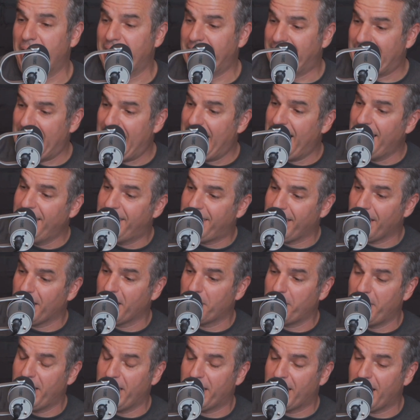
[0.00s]
dad
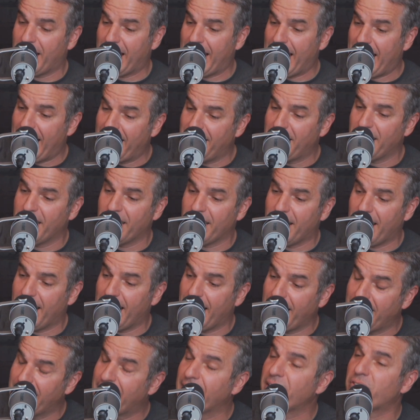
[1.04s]
telling me that I had to I
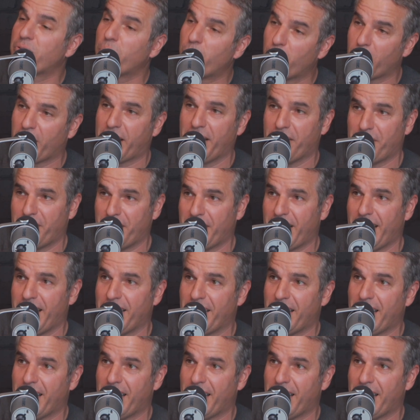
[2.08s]
had to get to work every day.